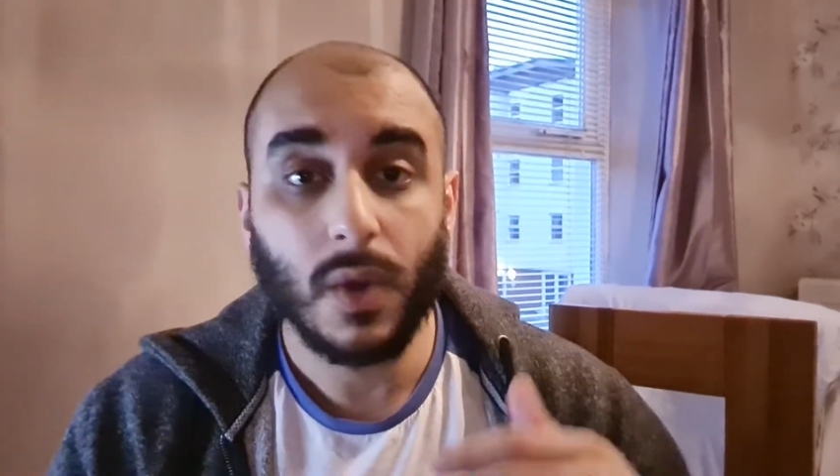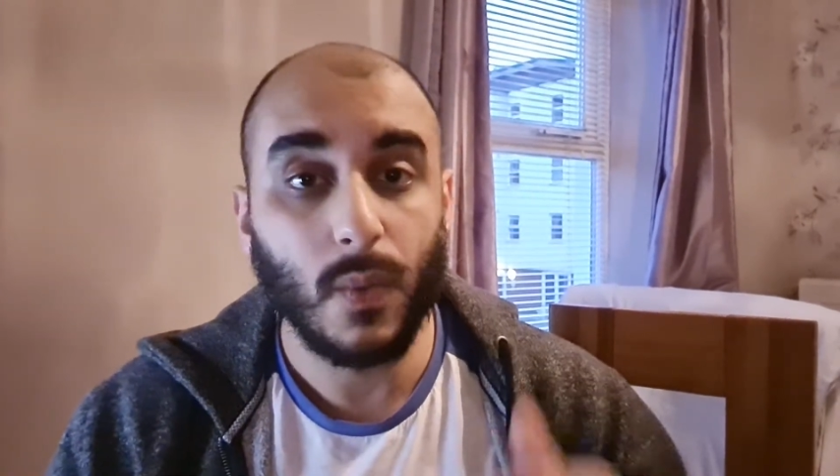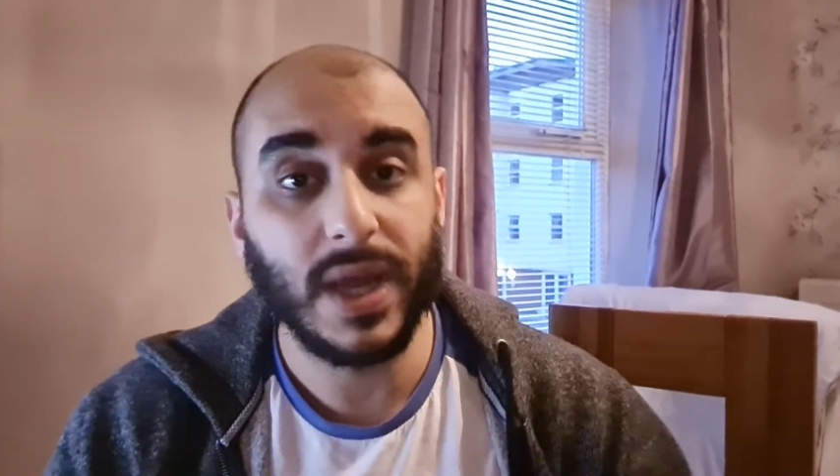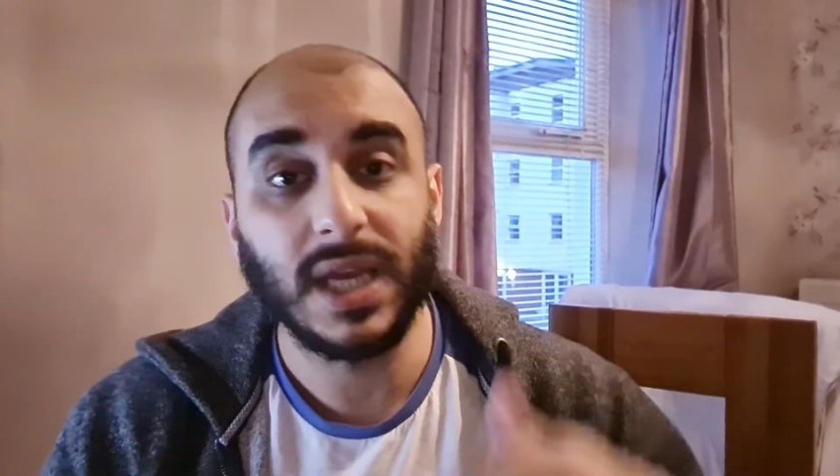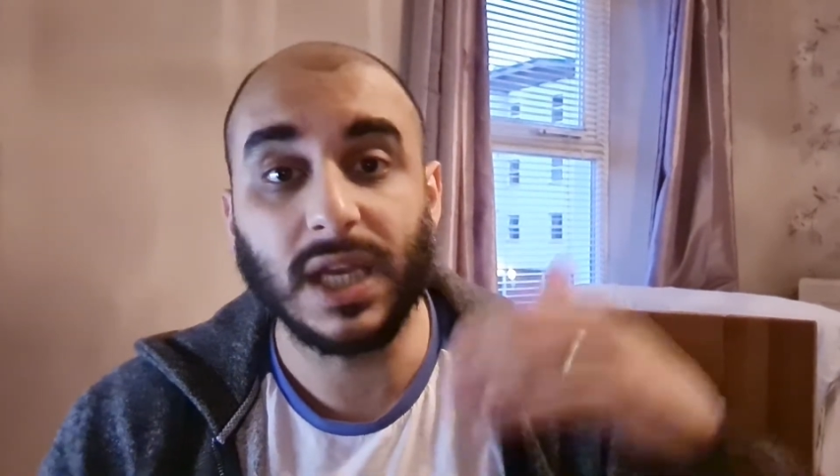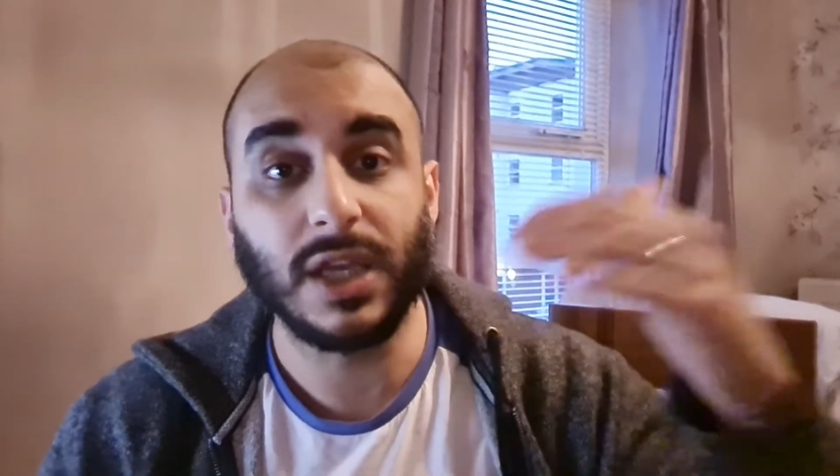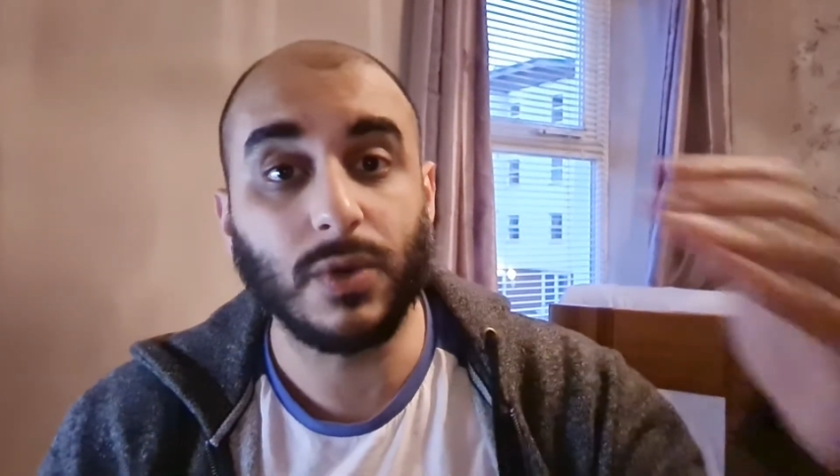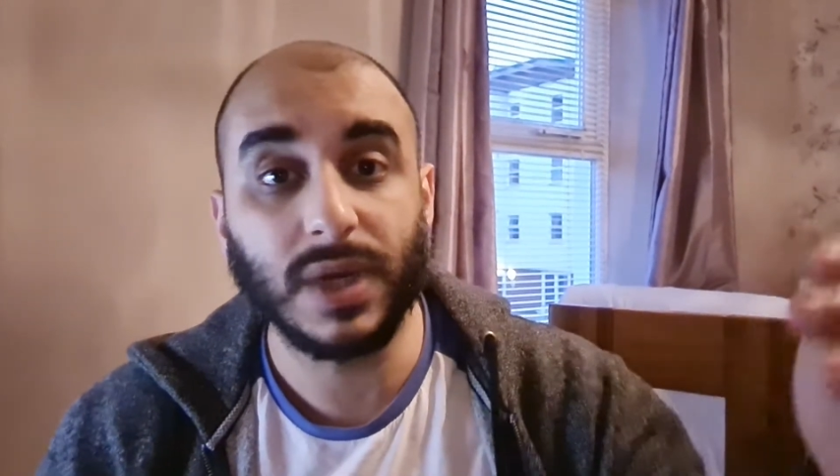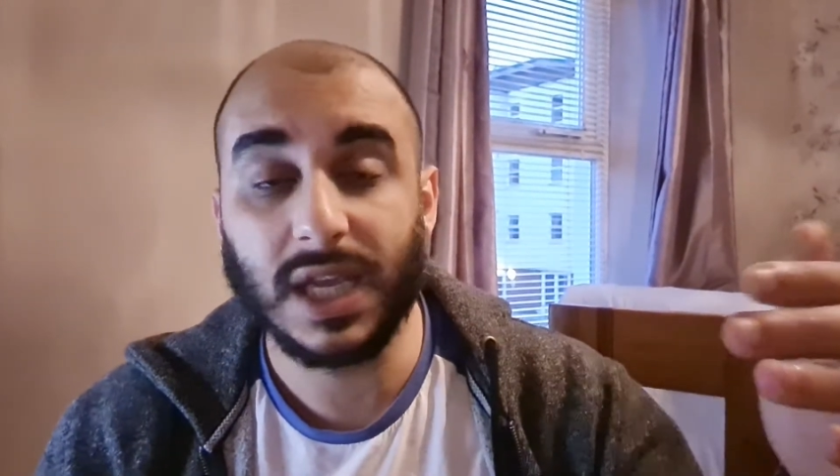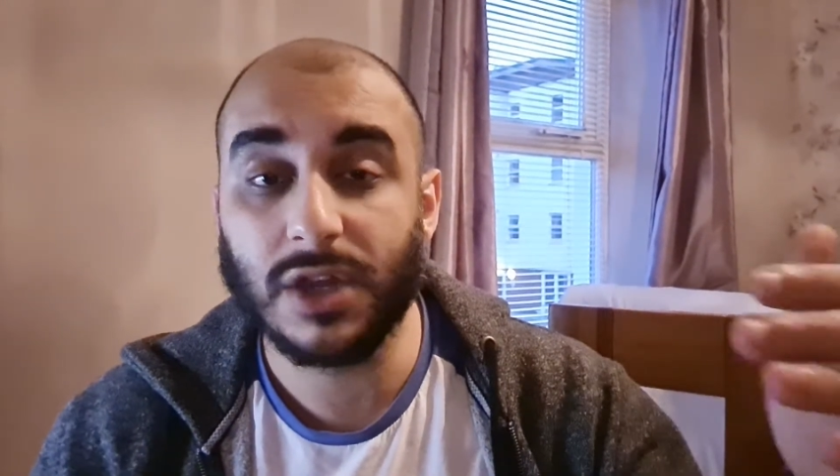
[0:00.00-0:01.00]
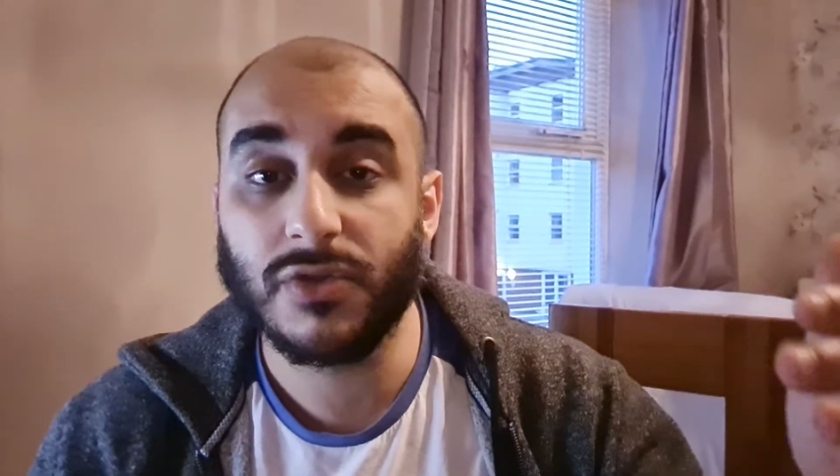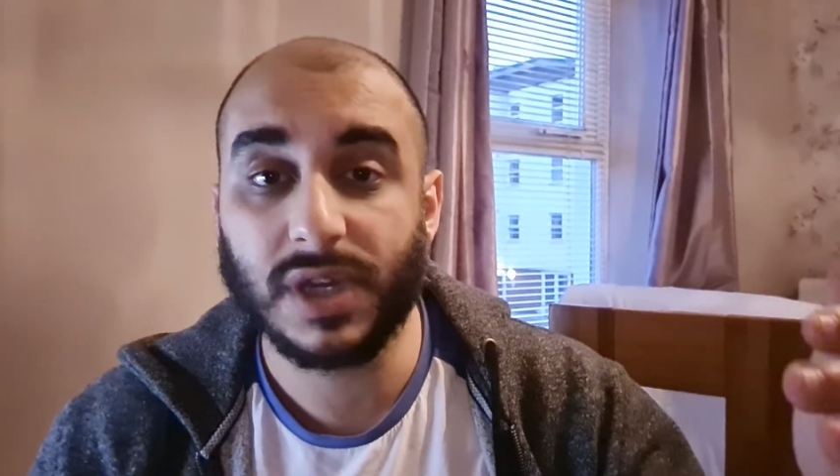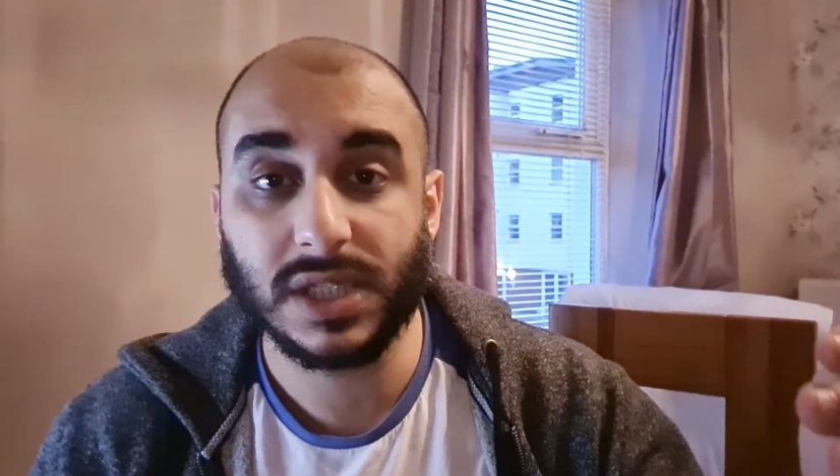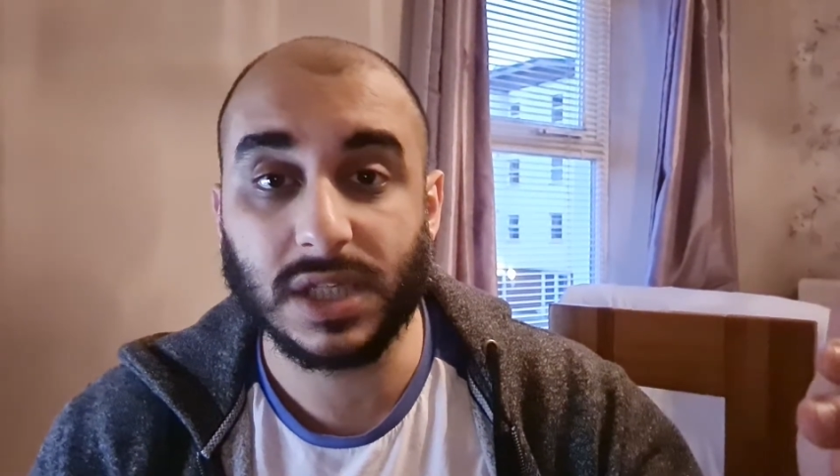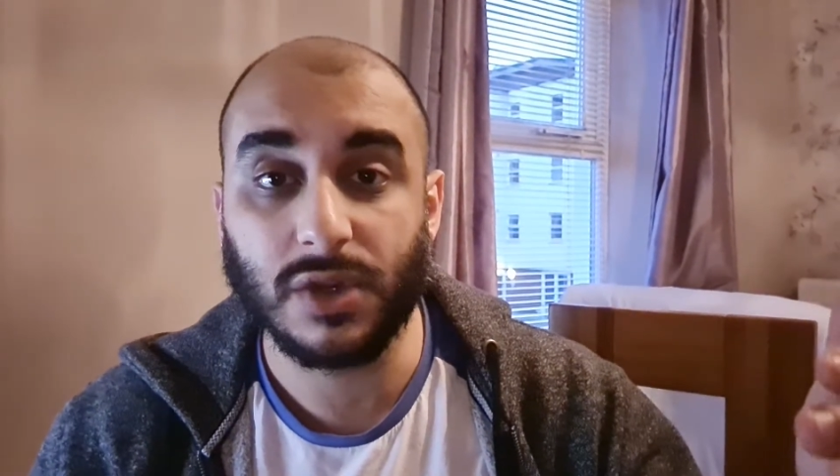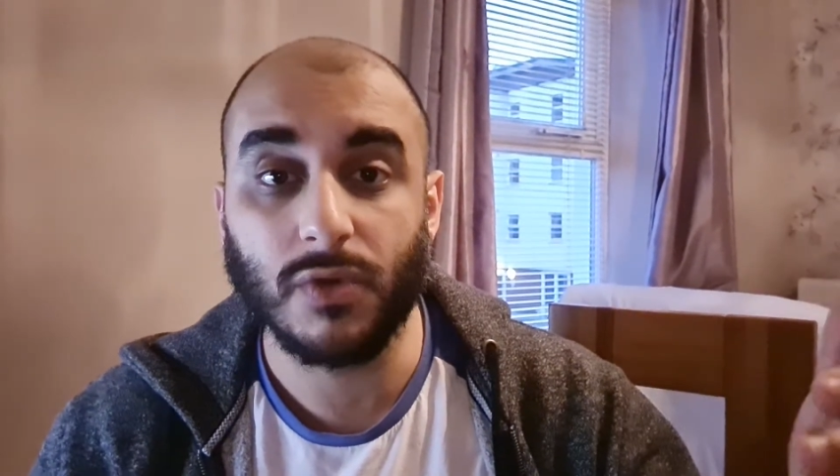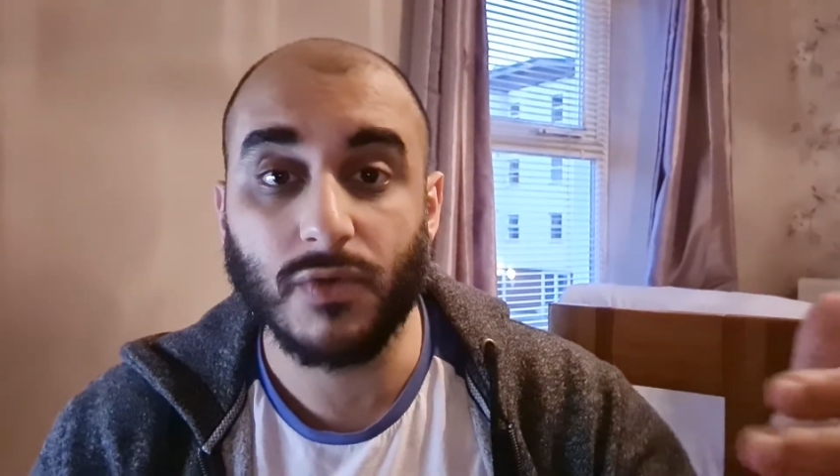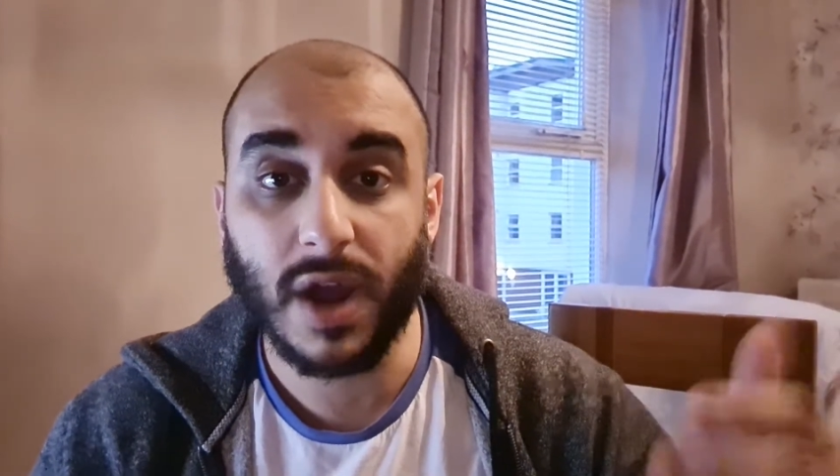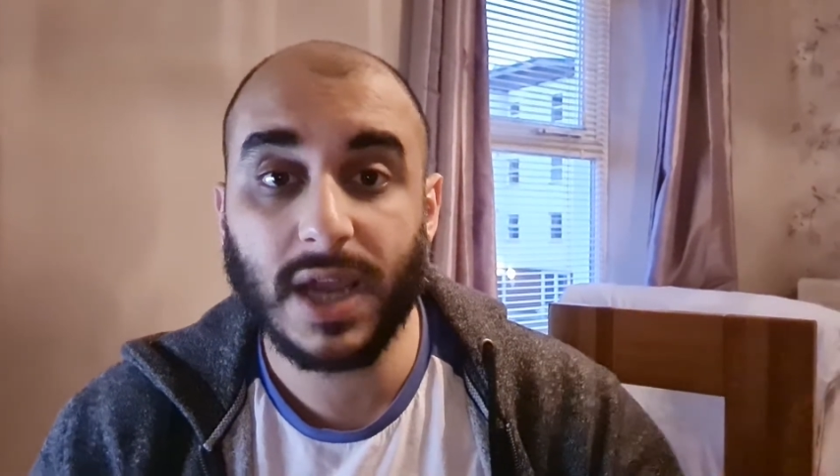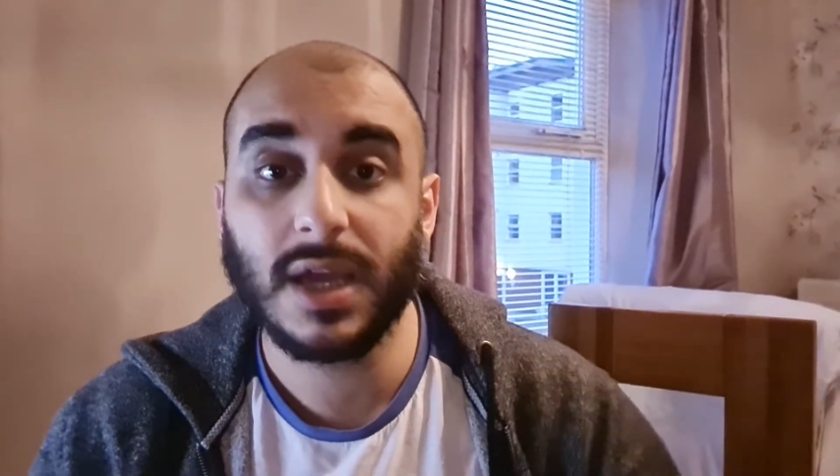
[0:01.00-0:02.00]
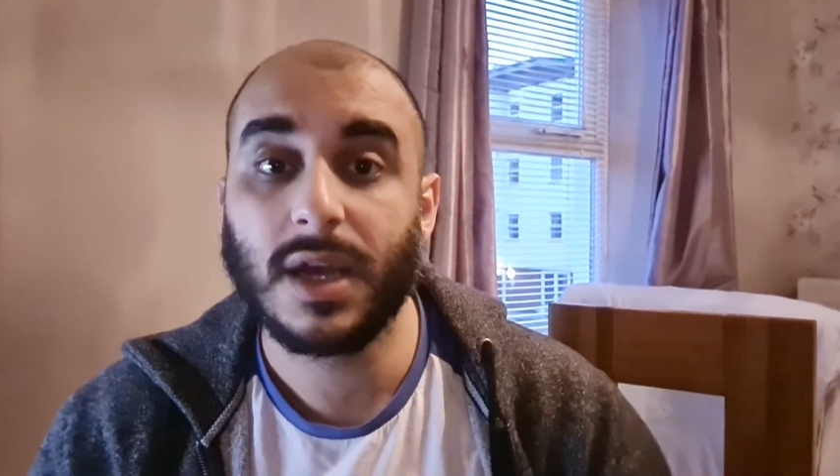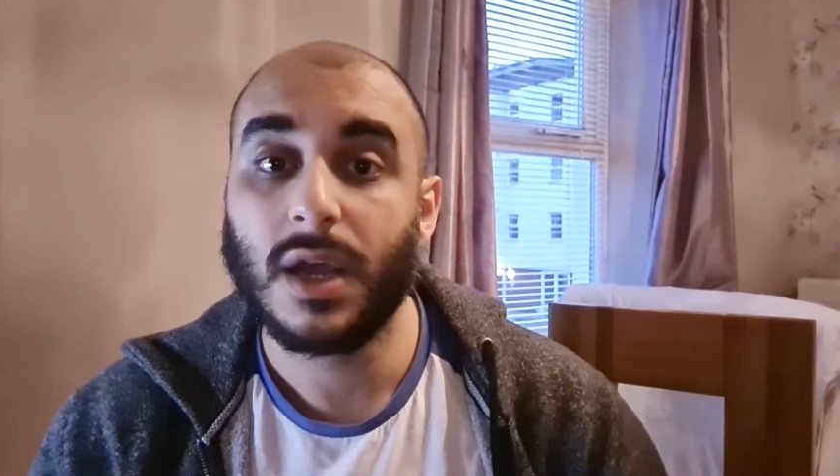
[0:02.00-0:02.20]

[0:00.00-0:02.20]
we can get you an increase in your rate,